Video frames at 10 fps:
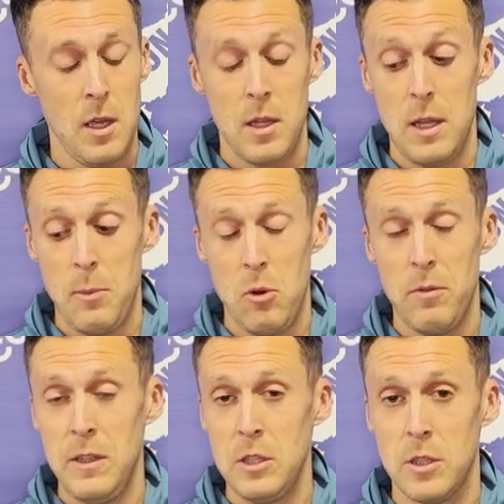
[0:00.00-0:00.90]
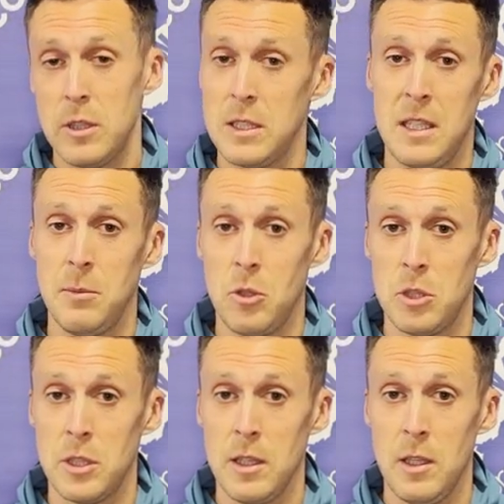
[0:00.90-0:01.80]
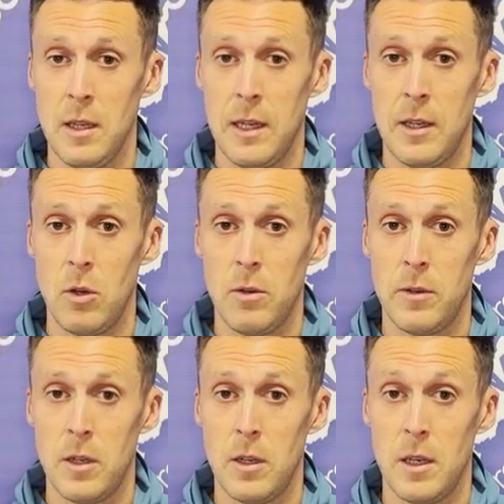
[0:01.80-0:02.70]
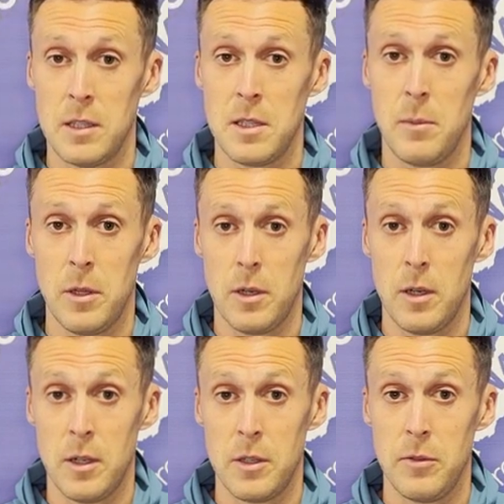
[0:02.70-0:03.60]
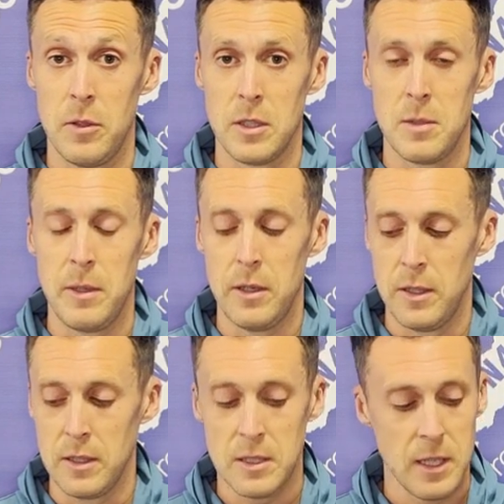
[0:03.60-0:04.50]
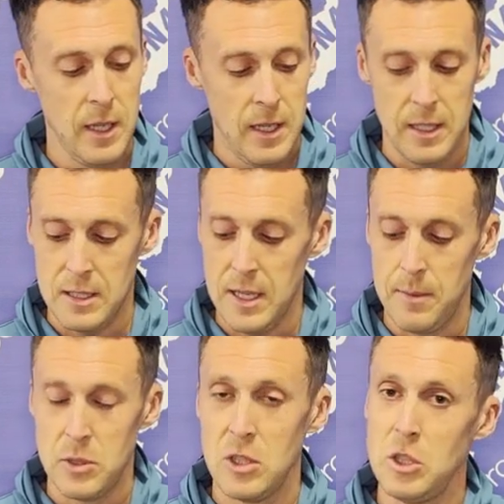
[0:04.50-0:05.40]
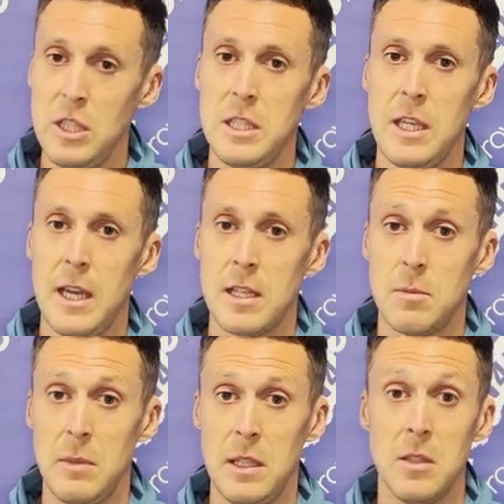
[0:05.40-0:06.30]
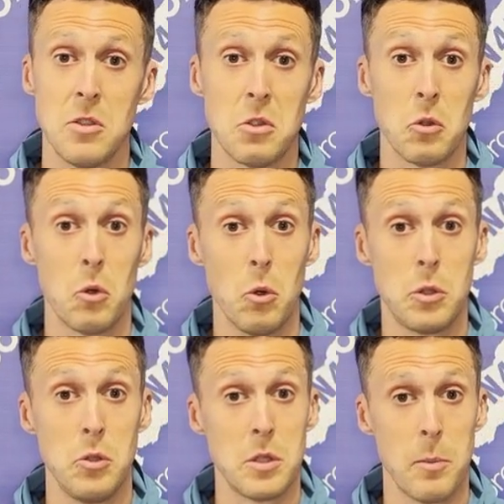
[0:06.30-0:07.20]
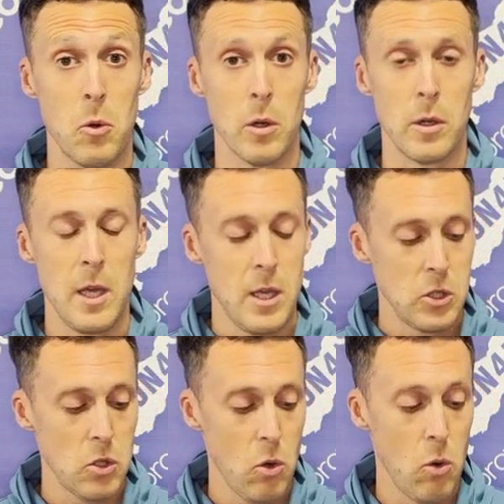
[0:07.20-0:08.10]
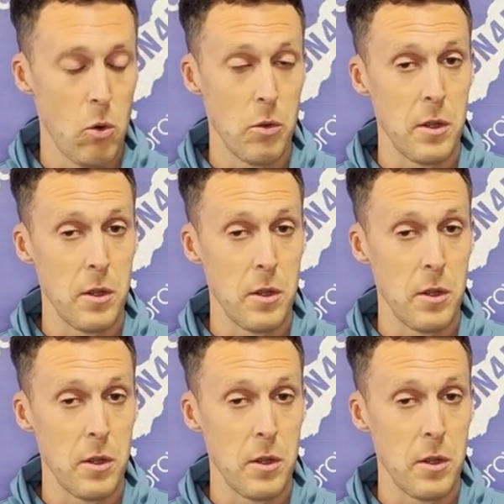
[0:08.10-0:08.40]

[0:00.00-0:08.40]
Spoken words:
they both feature the same cushioning and offer a similar underfoot experience, except GTS means go-to support. So